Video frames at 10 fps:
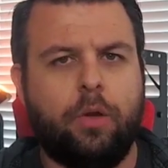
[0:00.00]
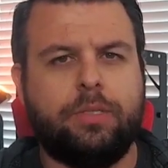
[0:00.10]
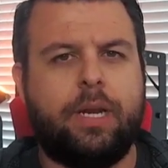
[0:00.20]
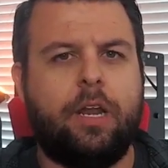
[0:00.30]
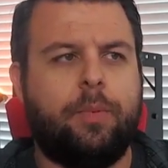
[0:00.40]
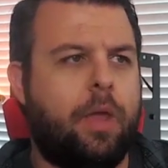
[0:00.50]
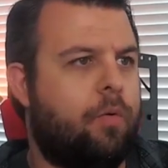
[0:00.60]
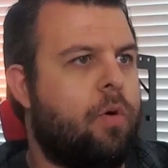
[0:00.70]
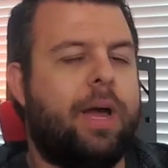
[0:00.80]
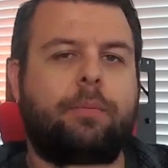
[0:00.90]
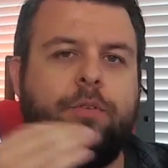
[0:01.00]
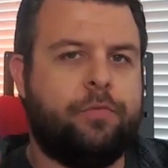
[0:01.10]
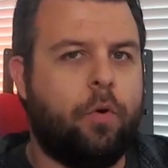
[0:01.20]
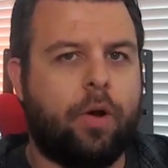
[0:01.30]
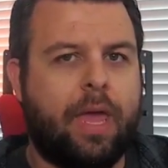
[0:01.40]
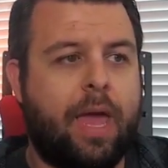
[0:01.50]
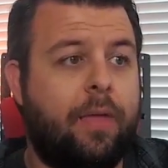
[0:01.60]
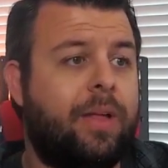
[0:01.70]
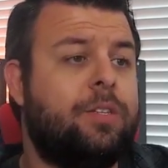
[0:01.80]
or 1080p right up to 4K.